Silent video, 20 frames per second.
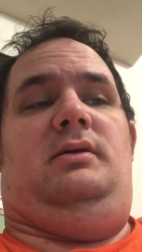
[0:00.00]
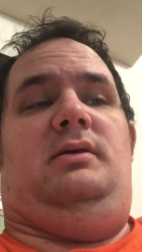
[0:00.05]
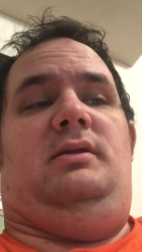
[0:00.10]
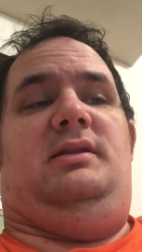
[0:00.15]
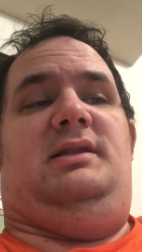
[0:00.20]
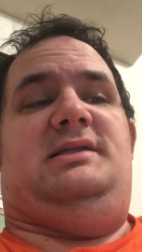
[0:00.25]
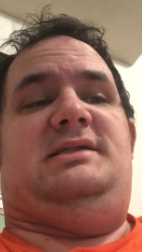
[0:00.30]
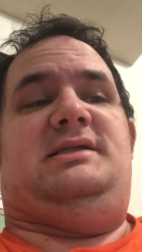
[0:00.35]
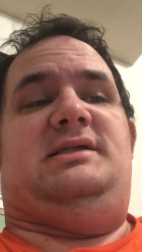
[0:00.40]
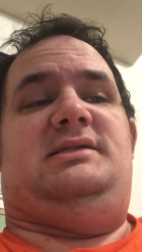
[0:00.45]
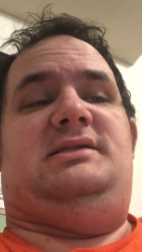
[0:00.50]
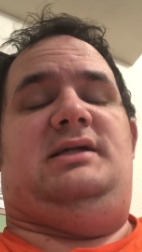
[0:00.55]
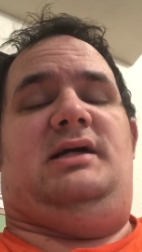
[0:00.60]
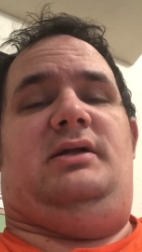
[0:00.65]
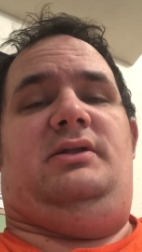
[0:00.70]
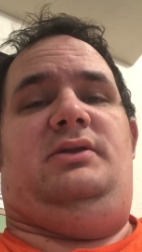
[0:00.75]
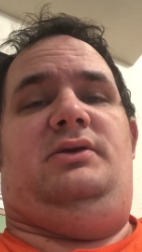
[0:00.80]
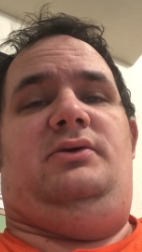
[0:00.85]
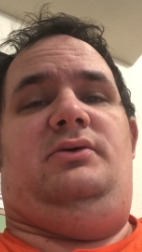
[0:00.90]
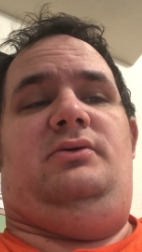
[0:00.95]
This does
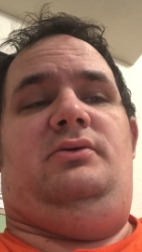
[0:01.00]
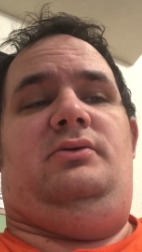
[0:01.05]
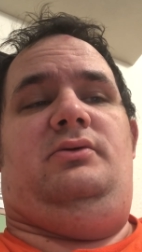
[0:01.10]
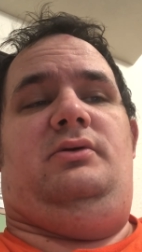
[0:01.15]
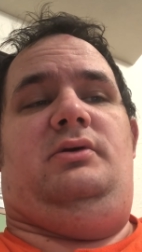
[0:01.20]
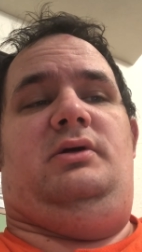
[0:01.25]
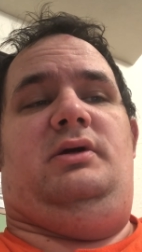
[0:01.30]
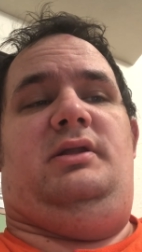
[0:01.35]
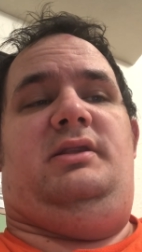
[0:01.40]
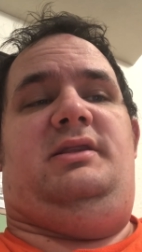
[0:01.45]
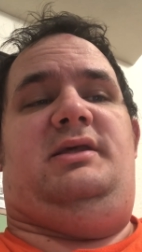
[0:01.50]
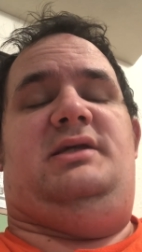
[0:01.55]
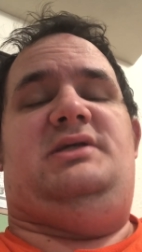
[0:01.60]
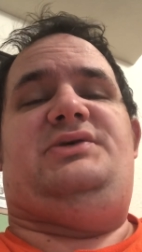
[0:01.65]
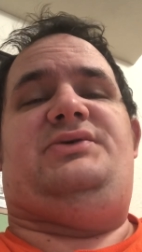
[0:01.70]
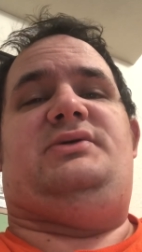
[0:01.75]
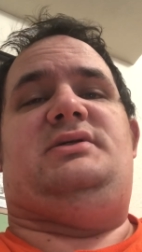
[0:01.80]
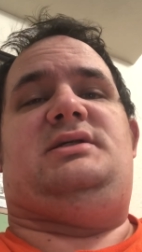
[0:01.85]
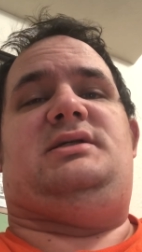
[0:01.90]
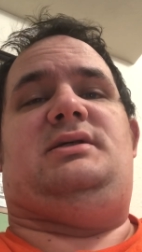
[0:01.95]
not do good things
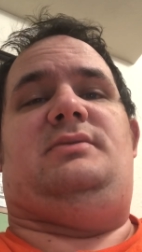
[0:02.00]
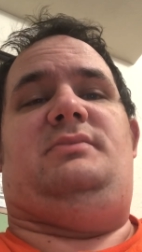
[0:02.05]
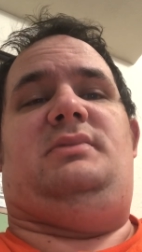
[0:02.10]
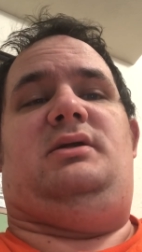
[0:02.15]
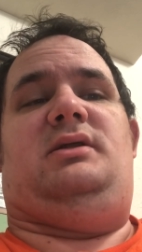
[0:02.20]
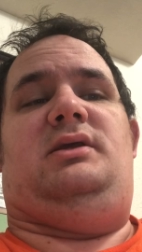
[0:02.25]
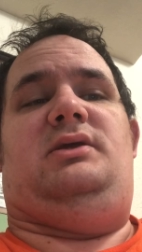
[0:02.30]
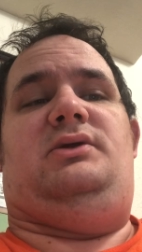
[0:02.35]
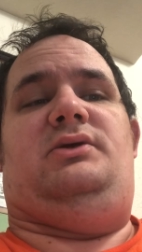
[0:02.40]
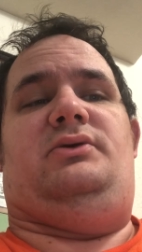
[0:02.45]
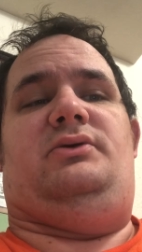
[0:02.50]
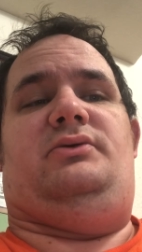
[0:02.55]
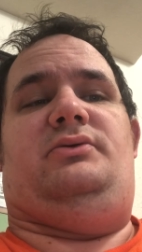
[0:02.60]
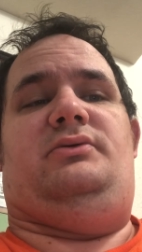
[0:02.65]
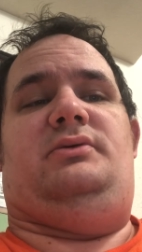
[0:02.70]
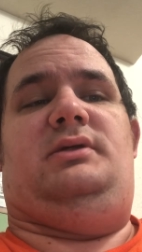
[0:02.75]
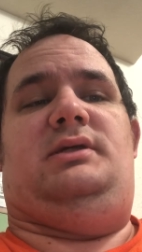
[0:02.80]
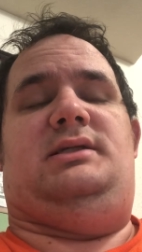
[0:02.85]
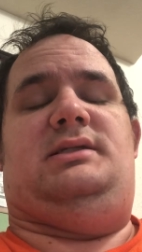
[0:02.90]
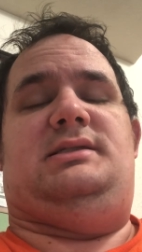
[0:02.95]
for somebody
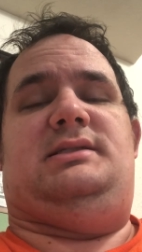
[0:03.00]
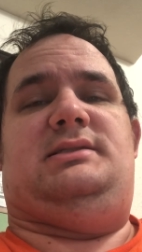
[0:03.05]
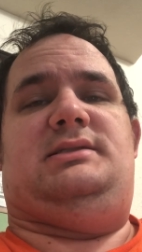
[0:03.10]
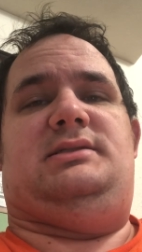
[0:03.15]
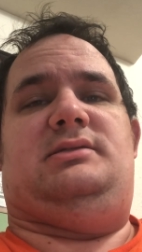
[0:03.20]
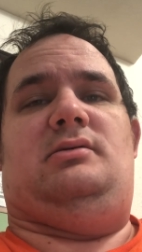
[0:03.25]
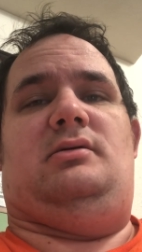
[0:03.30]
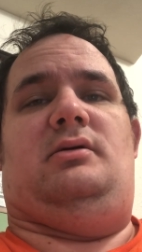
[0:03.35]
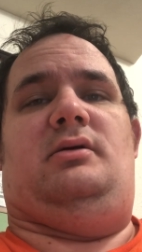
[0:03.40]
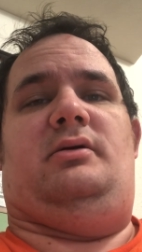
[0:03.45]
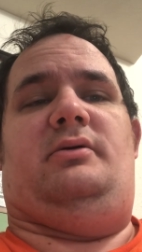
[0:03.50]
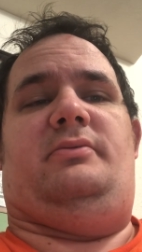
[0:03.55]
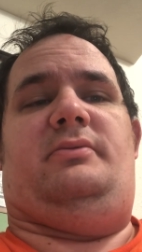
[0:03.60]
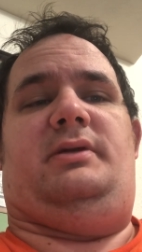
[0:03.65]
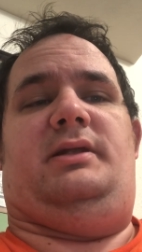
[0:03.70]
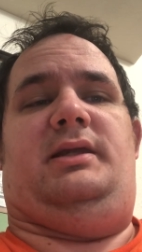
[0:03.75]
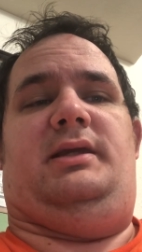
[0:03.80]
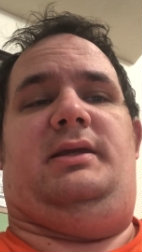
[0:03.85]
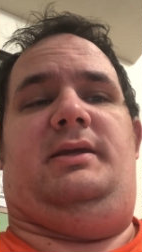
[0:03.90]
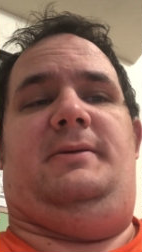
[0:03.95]
who is
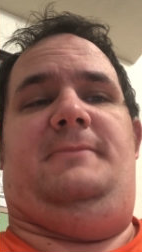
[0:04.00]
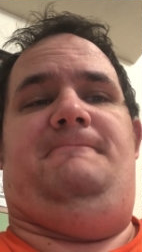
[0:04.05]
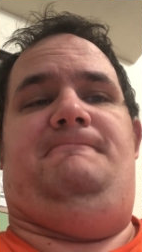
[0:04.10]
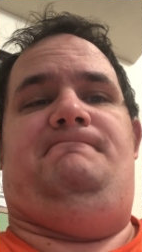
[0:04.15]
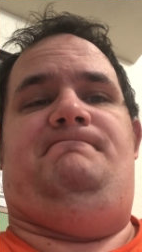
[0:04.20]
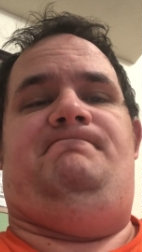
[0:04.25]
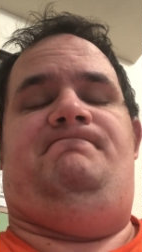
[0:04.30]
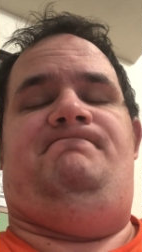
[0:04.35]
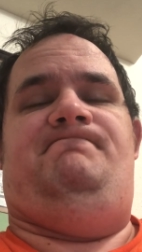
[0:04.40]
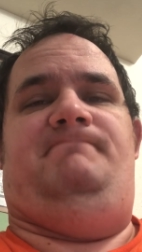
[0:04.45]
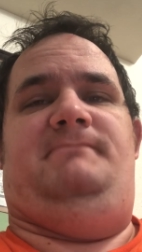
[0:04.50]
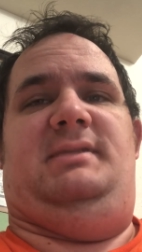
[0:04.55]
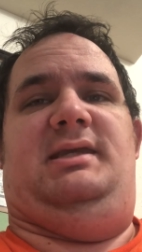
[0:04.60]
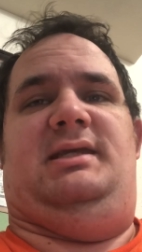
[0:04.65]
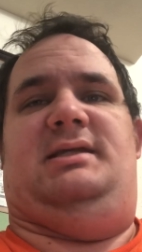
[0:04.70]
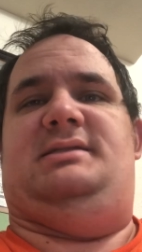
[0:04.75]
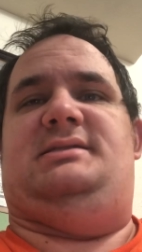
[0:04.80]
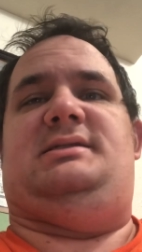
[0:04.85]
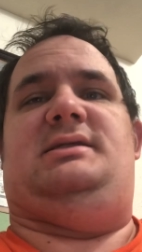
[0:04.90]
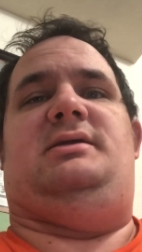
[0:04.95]
already
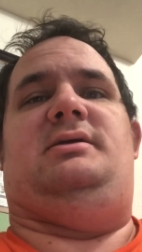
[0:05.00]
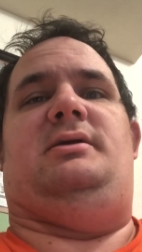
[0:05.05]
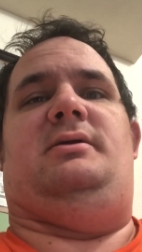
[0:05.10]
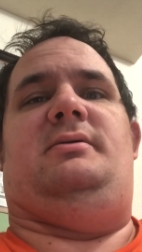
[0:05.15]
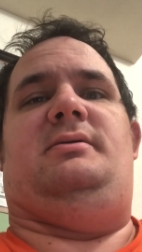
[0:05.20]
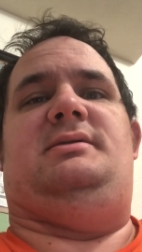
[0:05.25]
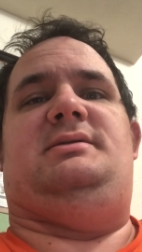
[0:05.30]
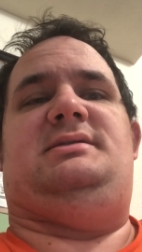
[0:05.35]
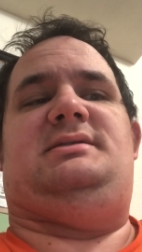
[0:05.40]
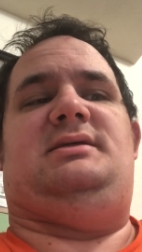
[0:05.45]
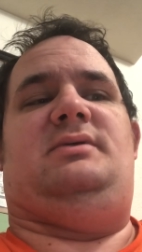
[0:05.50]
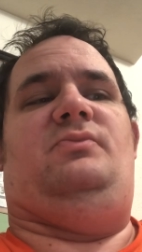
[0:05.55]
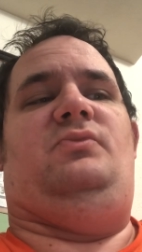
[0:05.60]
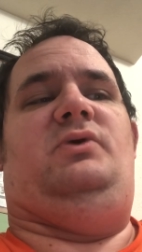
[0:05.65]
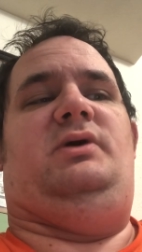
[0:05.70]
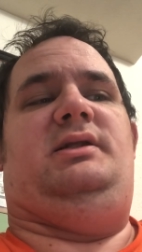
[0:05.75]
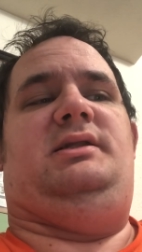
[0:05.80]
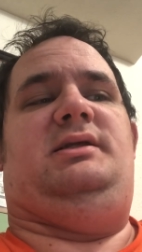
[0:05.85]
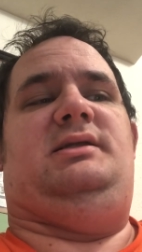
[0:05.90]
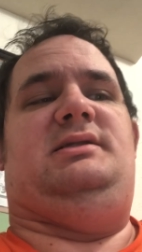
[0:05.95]
insecure and
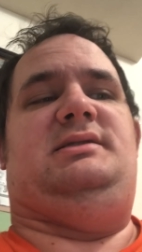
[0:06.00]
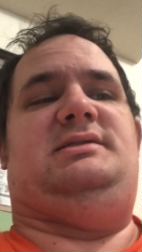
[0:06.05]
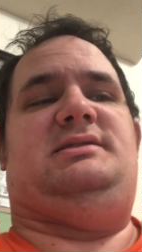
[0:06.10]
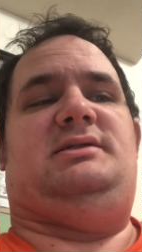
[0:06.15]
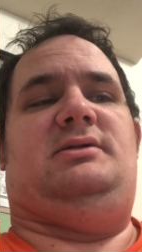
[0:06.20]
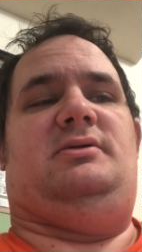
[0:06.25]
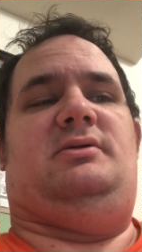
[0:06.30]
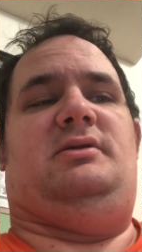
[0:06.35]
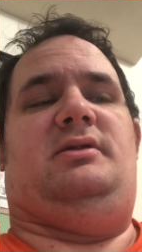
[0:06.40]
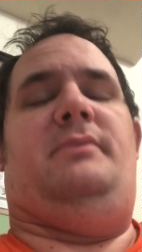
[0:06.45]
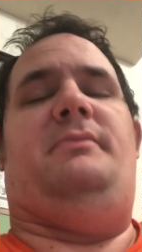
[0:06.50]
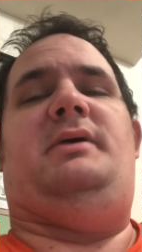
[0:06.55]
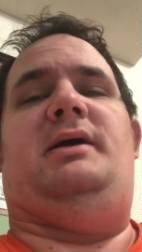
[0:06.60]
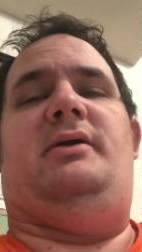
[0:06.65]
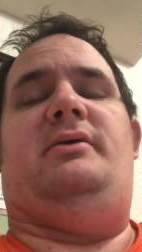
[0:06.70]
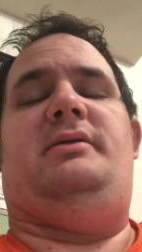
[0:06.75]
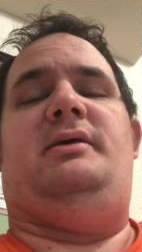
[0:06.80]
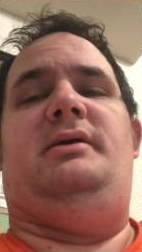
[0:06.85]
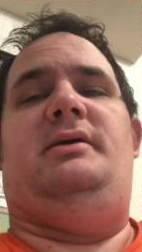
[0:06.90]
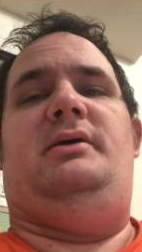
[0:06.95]
somewhat concerned
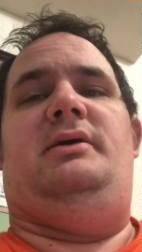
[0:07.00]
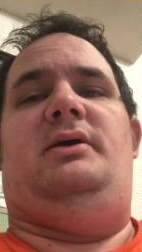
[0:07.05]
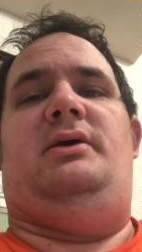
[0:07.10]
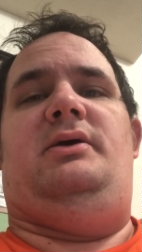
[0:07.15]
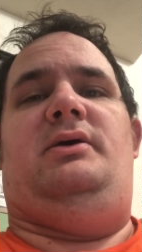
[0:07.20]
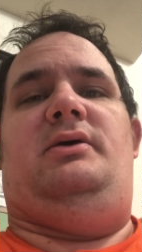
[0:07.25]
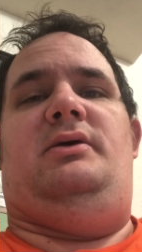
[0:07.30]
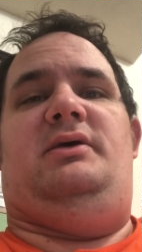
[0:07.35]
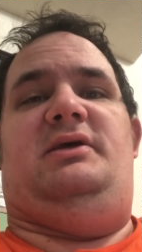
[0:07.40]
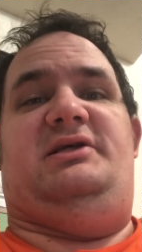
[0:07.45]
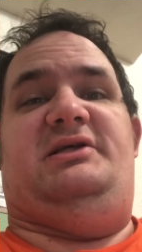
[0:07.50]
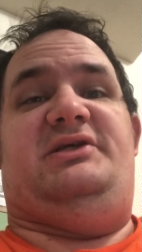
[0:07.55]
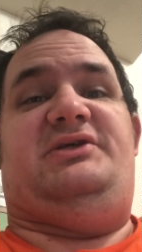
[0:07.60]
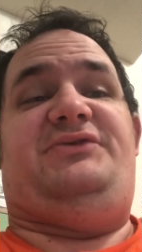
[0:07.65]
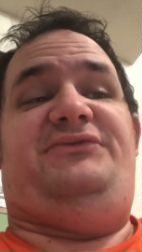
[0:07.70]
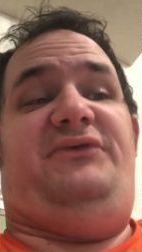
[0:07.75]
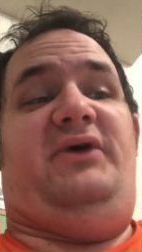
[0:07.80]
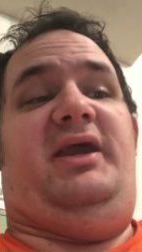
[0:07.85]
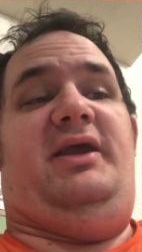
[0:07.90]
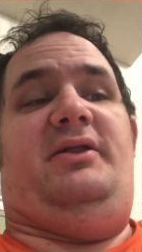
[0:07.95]
about his
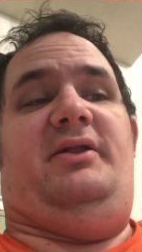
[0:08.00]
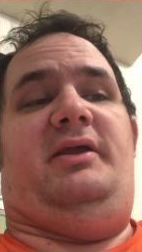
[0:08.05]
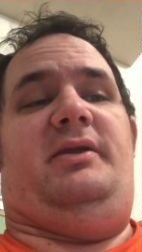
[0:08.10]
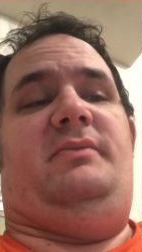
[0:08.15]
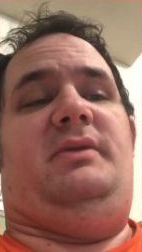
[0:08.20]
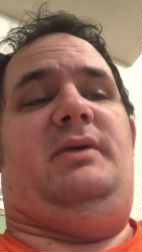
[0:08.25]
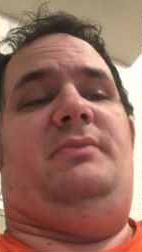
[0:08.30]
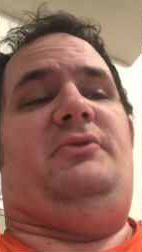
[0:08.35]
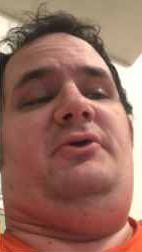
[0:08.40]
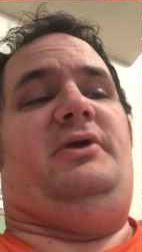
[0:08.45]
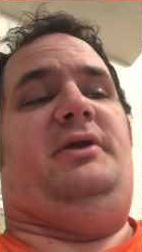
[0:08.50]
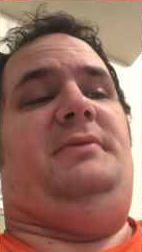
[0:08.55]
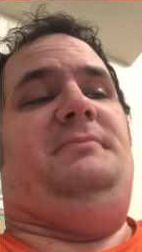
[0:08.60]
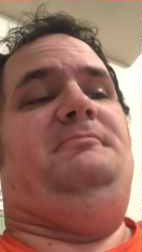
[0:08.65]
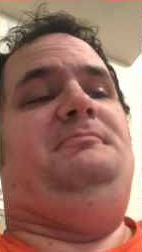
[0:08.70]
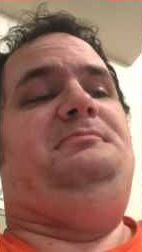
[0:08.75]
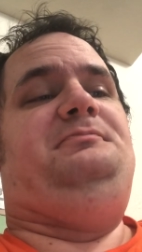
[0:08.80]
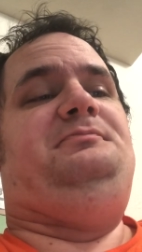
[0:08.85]
failing memory.